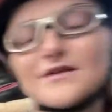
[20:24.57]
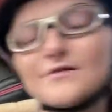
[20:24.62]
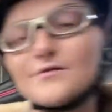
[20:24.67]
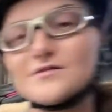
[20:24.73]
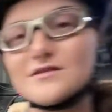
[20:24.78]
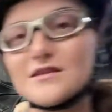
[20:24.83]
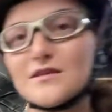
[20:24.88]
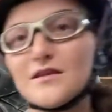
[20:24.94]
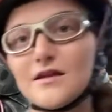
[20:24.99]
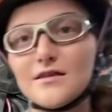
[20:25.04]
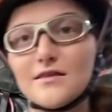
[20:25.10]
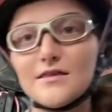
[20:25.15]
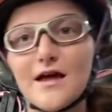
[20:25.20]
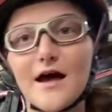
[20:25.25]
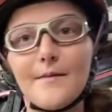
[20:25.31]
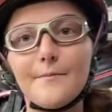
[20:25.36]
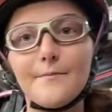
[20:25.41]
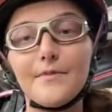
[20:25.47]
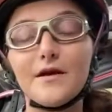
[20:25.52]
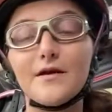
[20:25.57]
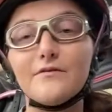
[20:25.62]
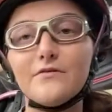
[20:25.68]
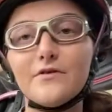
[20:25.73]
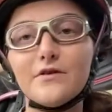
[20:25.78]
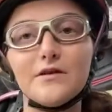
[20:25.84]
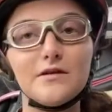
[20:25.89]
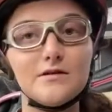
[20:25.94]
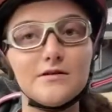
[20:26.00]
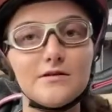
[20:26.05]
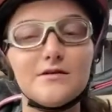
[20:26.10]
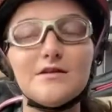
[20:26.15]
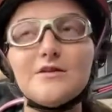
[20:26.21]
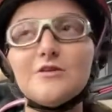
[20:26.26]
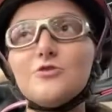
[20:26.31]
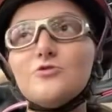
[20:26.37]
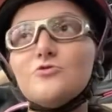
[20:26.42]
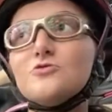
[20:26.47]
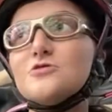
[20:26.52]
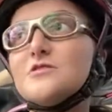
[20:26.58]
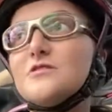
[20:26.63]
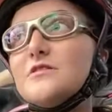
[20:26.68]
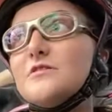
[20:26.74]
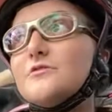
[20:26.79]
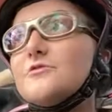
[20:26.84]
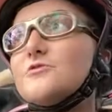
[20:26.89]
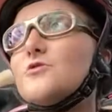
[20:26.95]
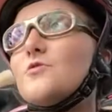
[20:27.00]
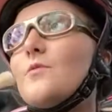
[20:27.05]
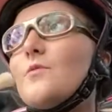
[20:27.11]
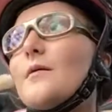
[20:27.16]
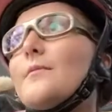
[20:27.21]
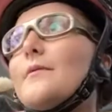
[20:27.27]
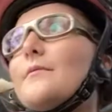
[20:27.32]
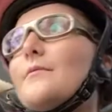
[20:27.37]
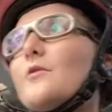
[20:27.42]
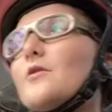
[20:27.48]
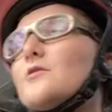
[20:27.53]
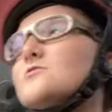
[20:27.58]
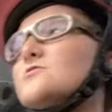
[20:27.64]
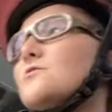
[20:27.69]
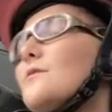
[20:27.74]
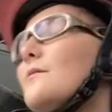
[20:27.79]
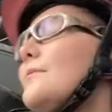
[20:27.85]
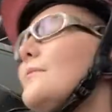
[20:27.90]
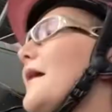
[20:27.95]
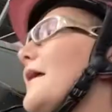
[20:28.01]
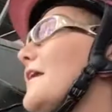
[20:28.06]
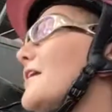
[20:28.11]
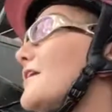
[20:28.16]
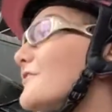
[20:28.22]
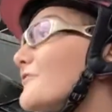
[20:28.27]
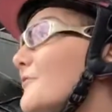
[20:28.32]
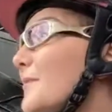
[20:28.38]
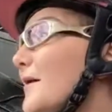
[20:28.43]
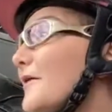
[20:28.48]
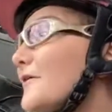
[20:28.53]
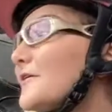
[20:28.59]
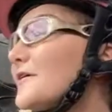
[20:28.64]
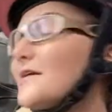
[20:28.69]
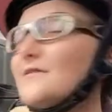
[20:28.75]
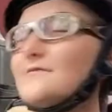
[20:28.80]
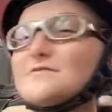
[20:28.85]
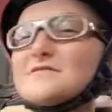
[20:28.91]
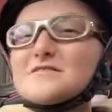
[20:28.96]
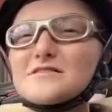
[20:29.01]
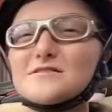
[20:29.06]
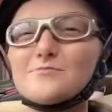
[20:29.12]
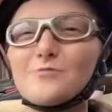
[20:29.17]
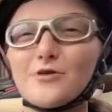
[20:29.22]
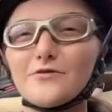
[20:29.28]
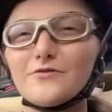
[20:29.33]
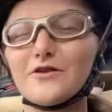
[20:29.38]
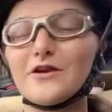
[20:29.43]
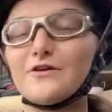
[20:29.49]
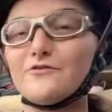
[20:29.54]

wasn't like that big of a huge deal to where people got so competitive about it and it was just more of like a